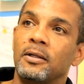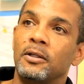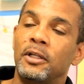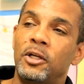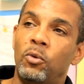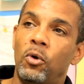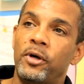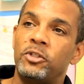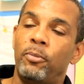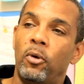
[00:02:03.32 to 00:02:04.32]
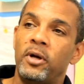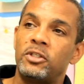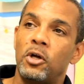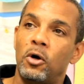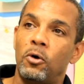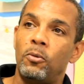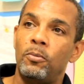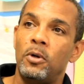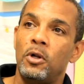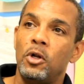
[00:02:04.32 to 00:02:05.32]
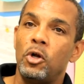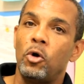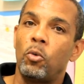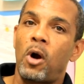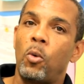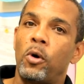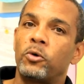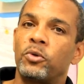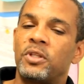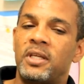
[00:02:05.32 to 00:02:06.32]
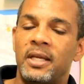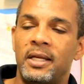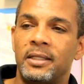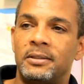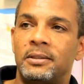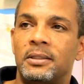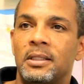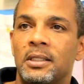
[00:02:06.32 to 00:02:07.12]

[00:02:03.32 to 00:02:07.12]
Leroy's Boys Home, where I worked with kids